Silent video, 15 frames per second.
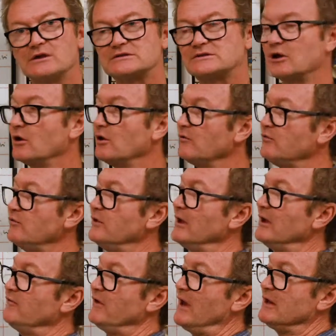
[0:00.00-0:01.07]
So
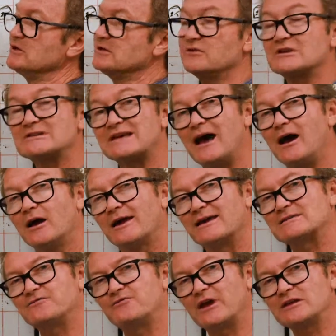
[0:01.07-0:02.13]
the advantage of this
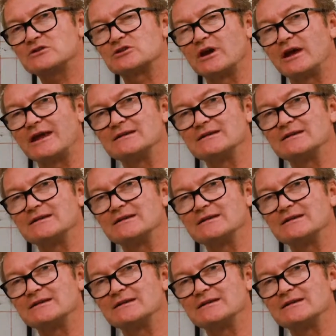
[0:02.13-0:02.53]
ARCAS vector